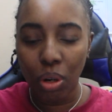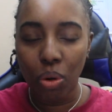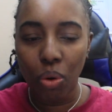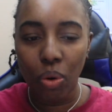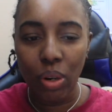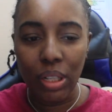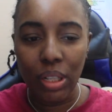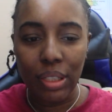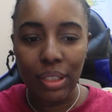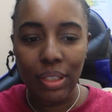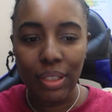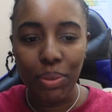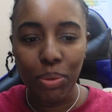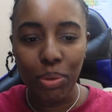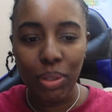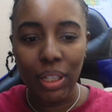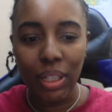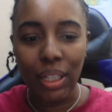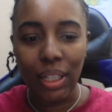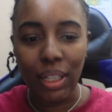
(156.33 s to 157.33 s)
going to
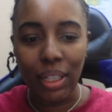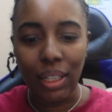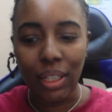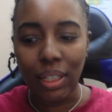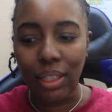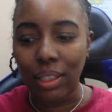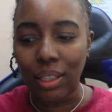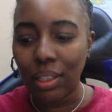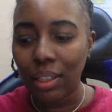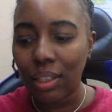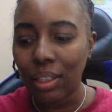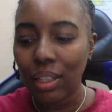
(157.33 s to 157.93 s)
need